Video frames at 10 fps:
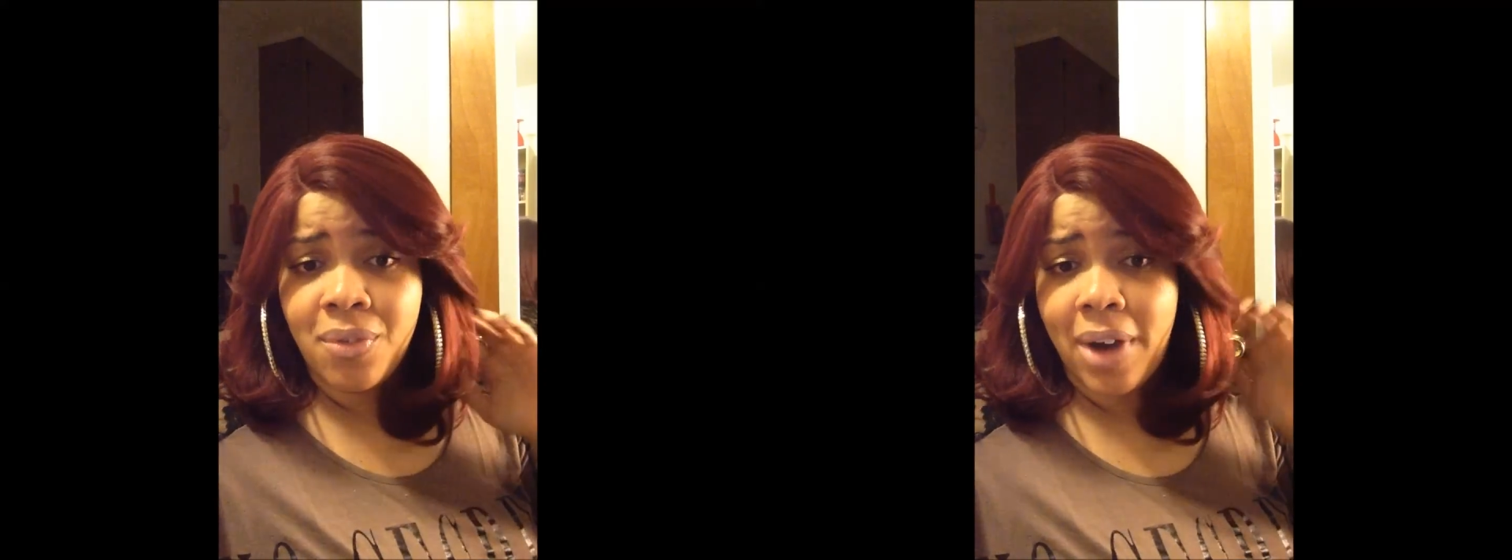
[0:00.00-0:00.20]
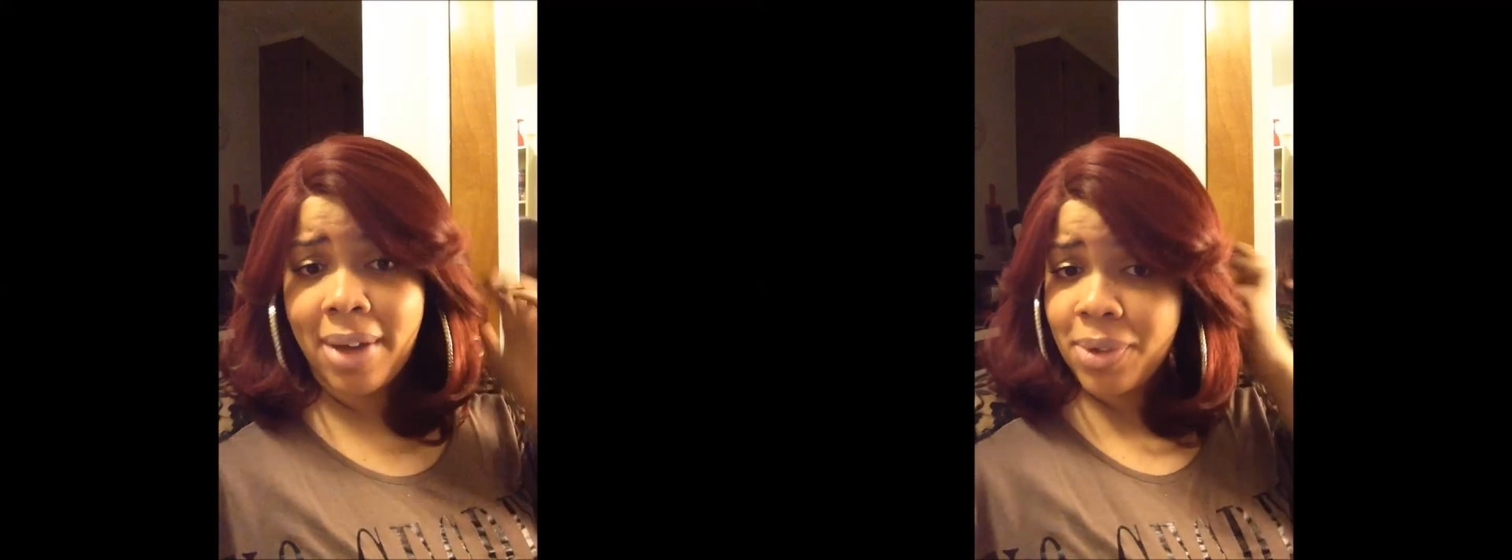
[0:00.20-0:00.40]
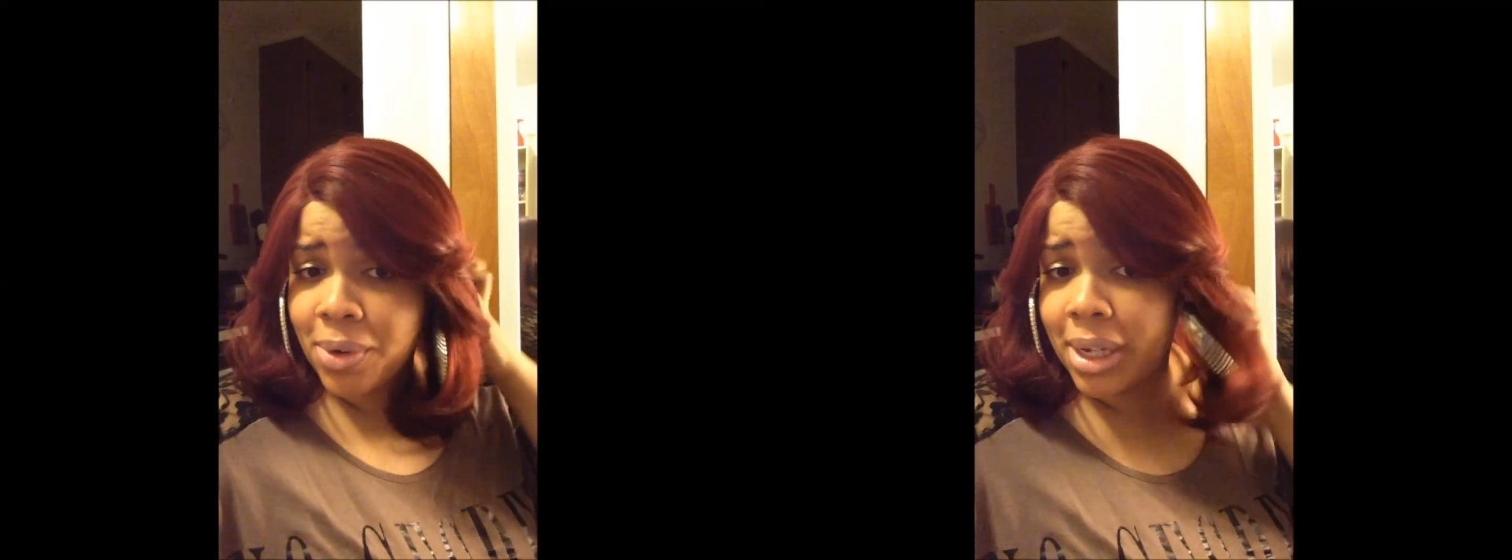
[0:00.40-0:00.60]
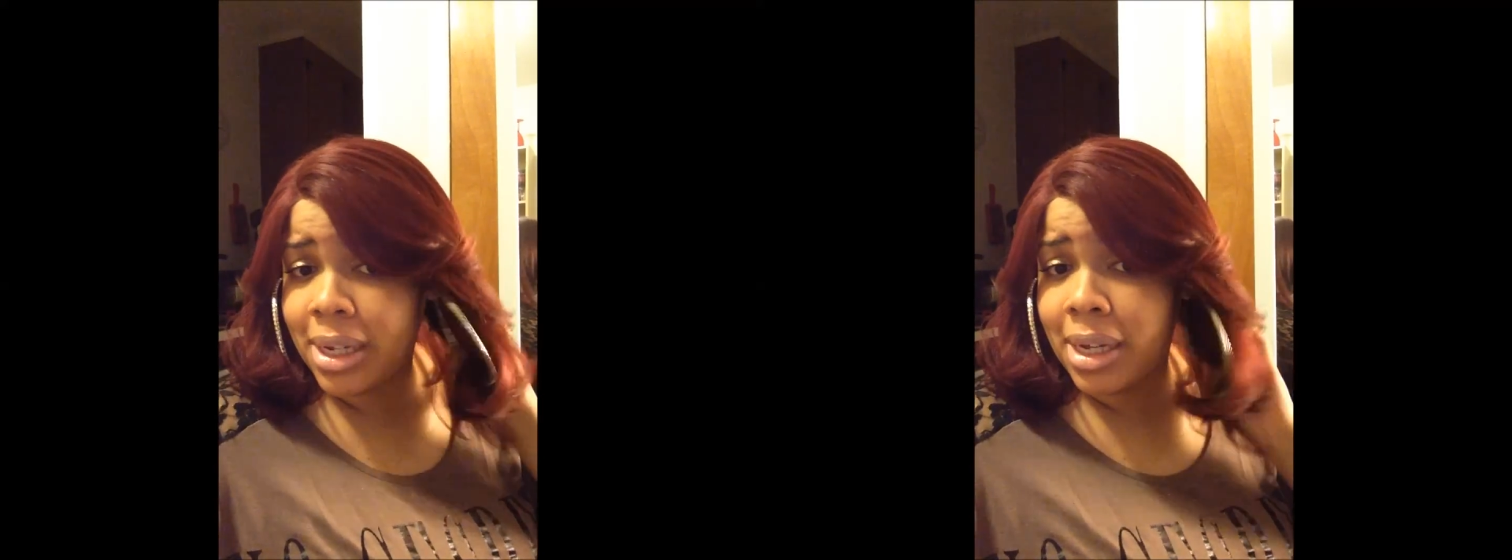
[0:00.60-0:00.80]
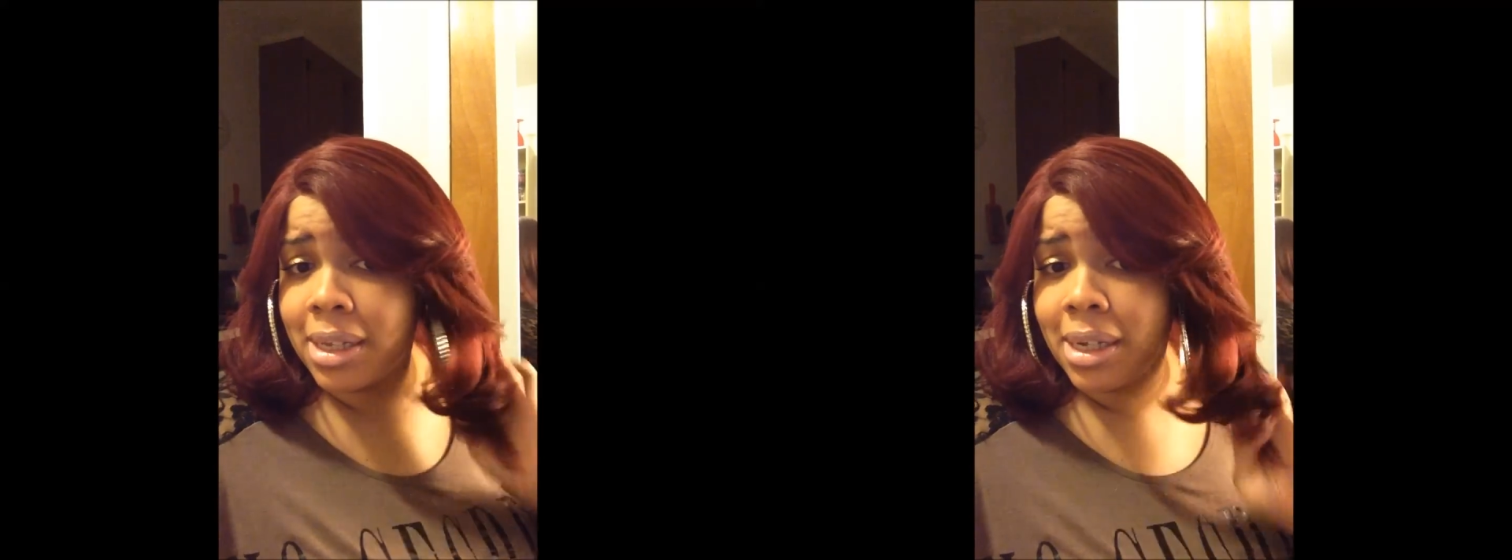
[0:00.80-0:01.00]
five thirty
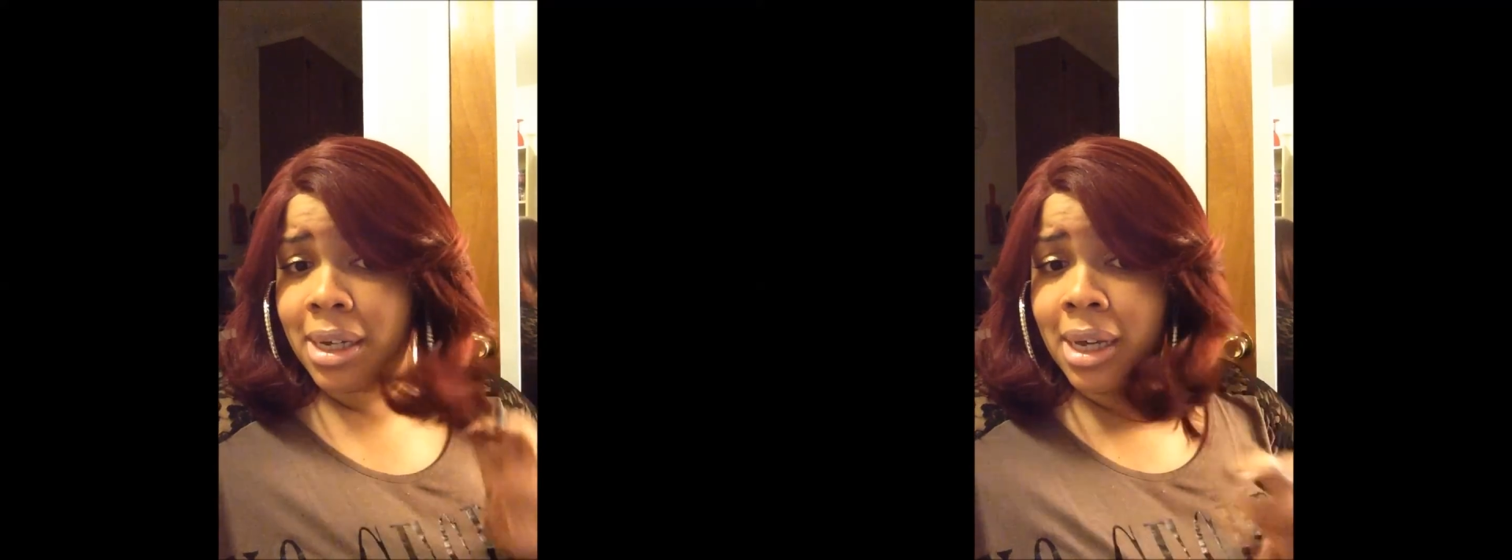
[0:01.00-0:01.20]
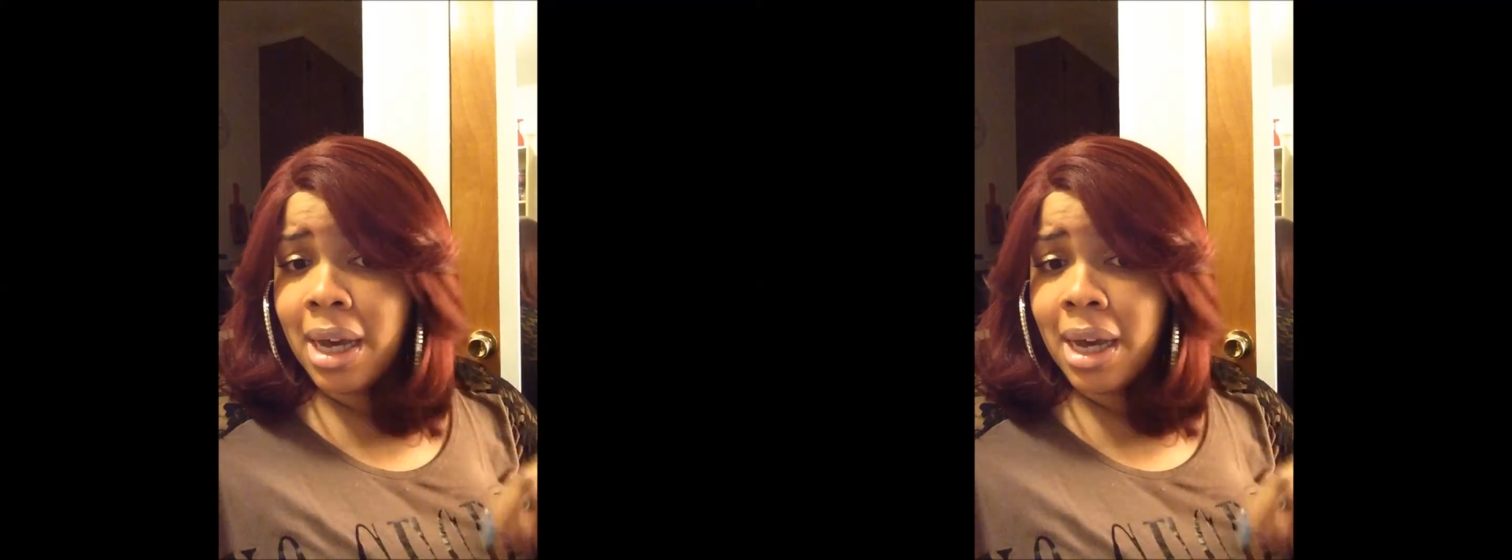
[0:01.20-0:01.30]
color.